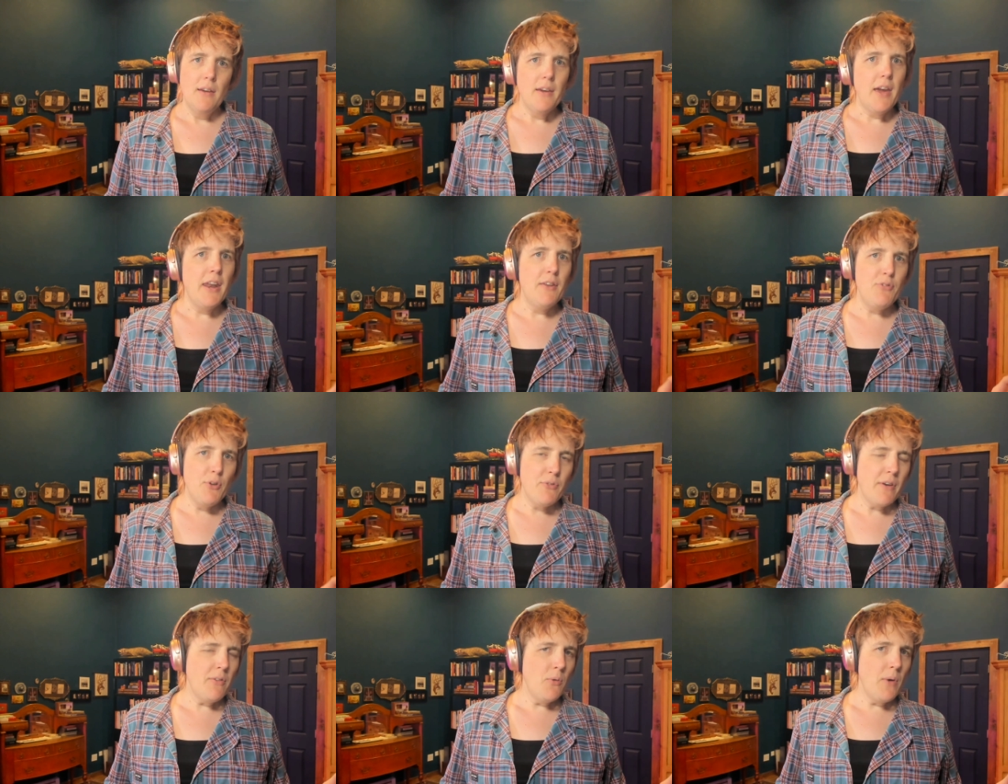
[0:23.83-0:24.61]
And if
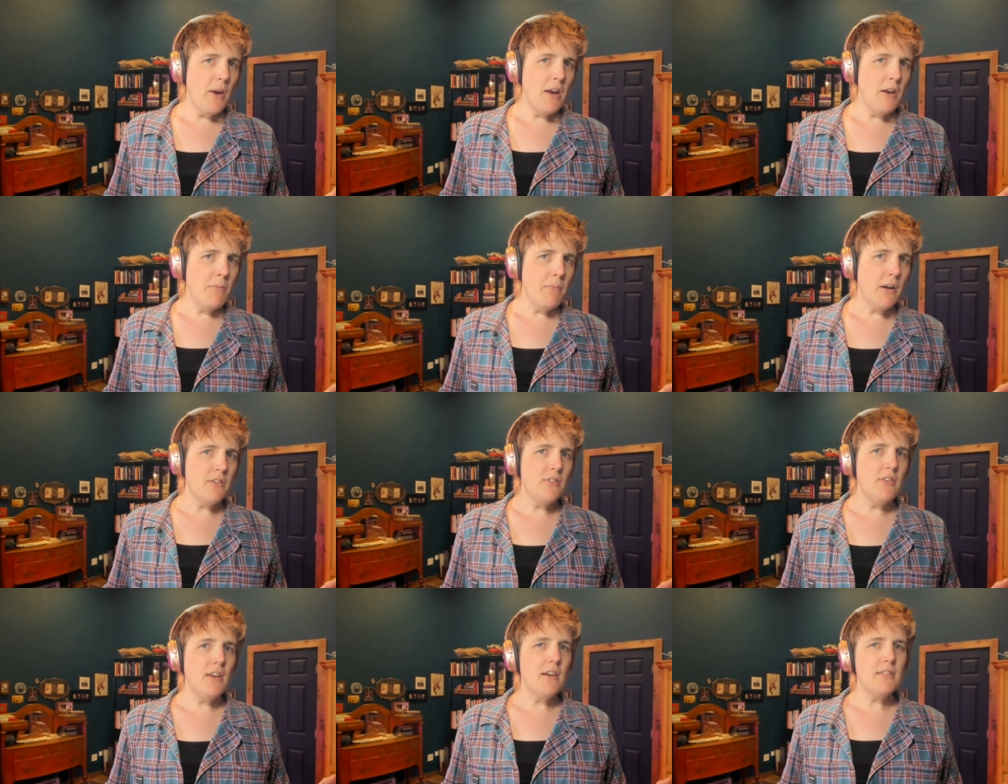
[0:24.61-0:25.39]
you've ever written much
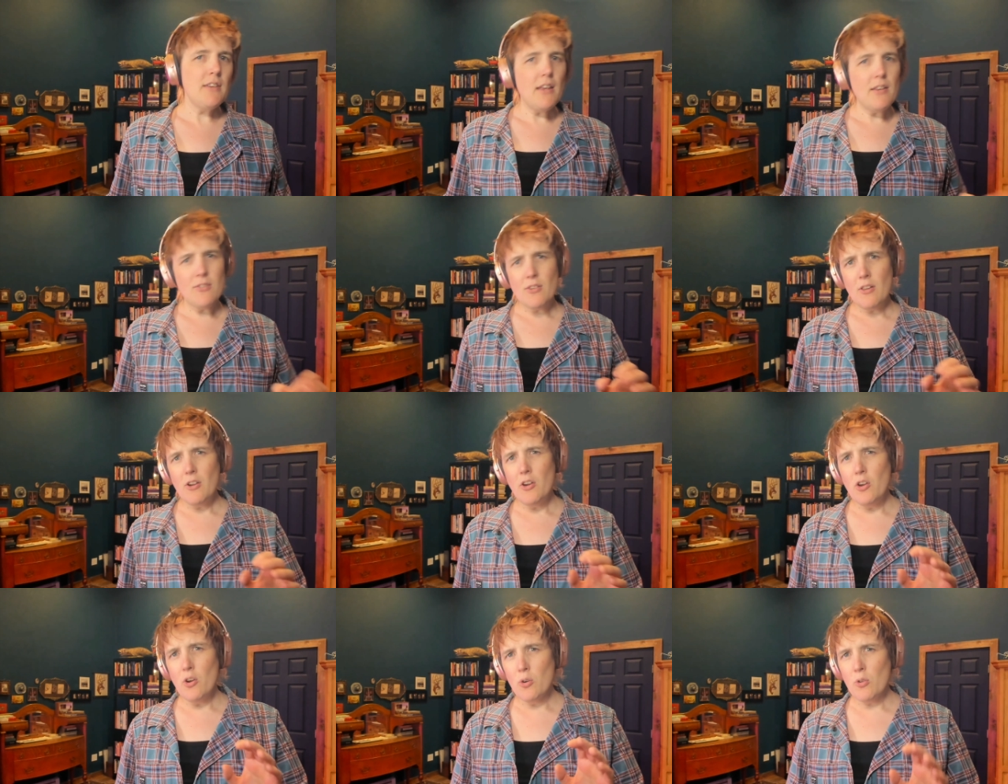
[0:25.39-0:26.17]

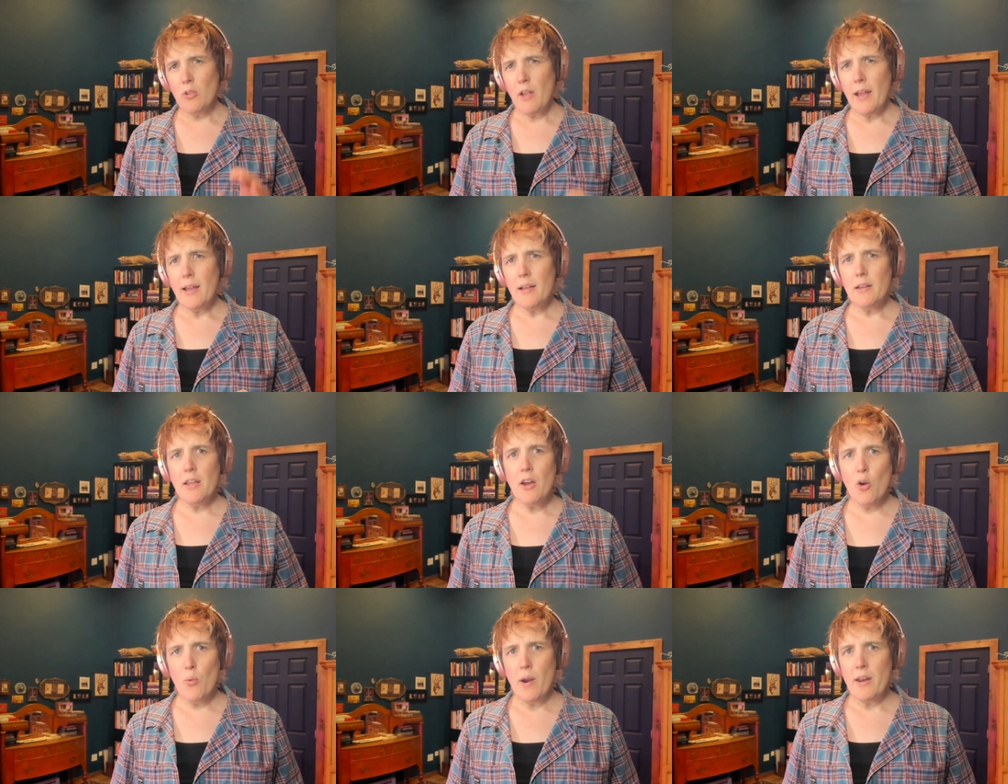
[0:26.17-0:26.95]
CSS, you're likely
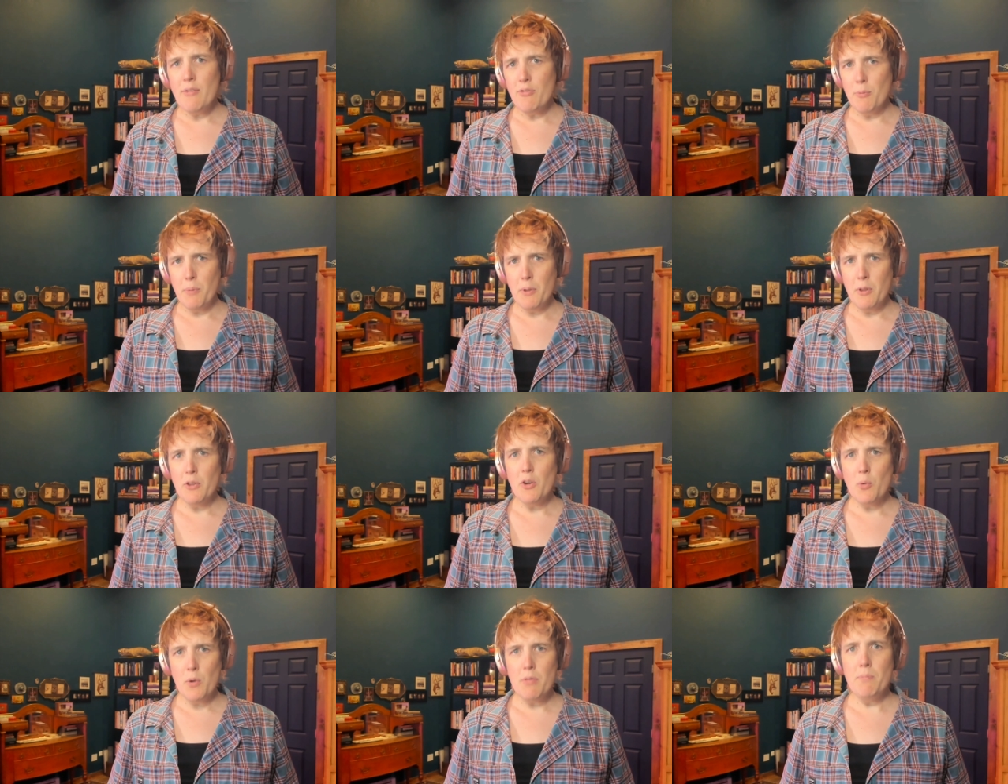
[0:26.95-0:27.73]
already
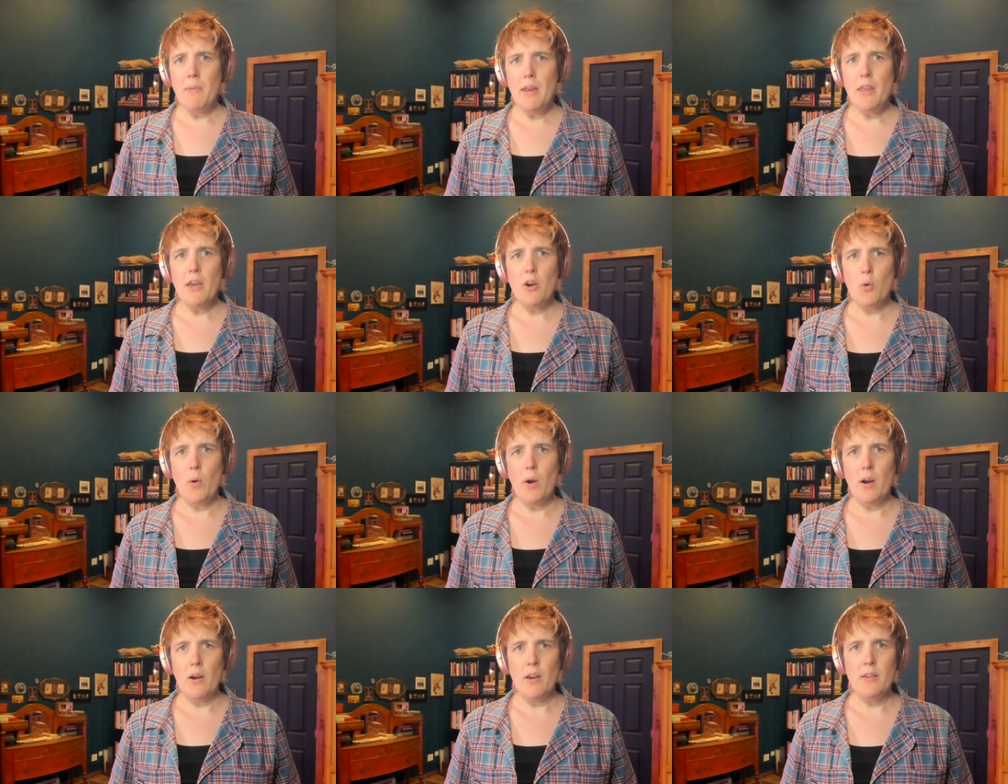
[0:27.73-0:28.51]
familiar with media
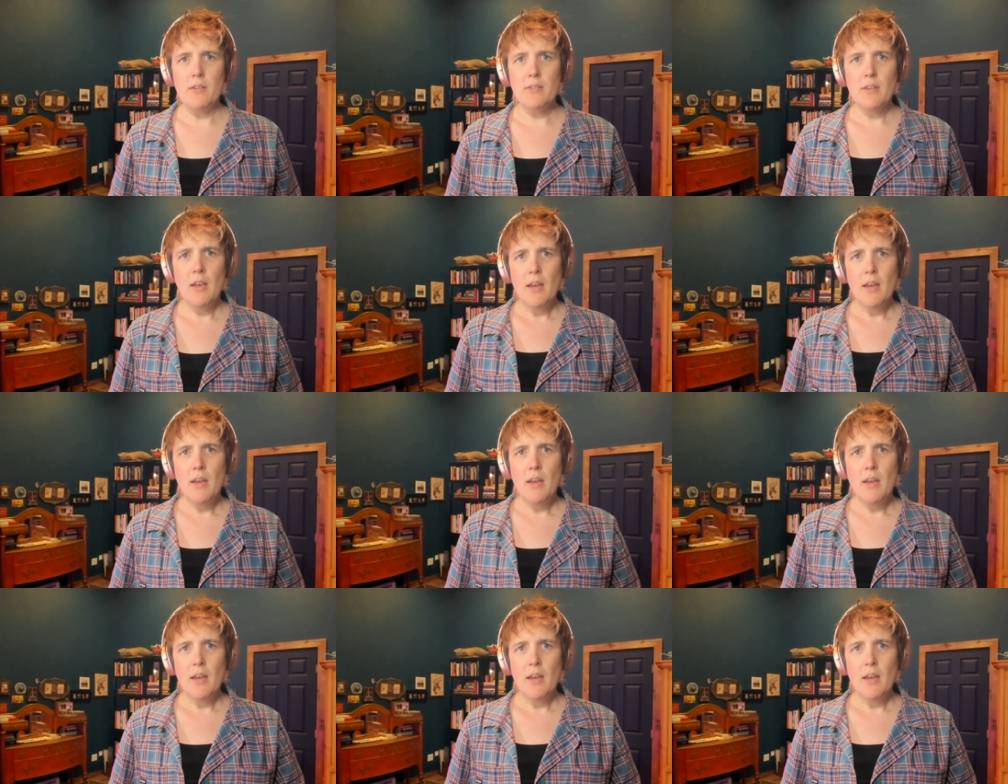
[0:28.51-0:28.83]
queries.